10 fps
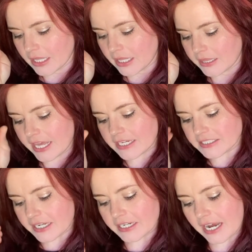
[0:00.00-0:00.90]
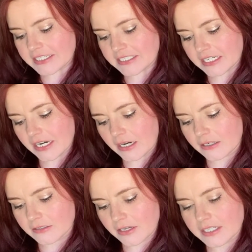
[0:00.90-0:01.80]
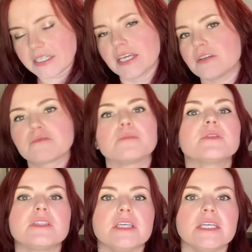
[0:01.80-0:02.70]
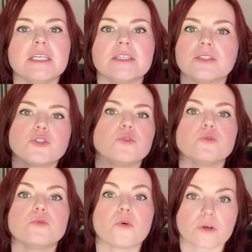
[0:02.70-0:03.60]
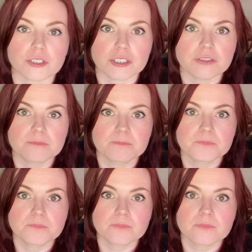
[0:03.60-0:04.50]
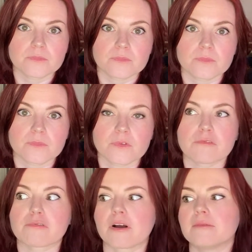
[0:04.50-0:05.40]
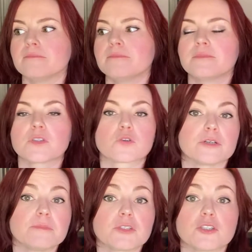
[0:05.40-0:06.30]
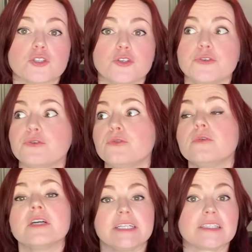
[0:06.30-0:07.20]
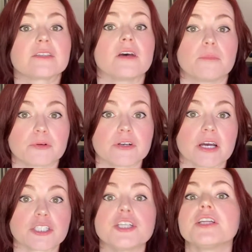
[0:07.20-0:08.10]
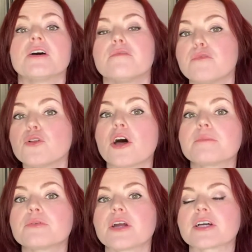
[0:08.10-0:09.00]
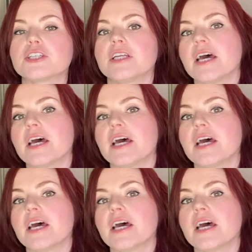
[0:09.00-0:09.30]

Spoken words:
They can take an idea and take it from seed to orchard, from script to it's a production, a full-on production.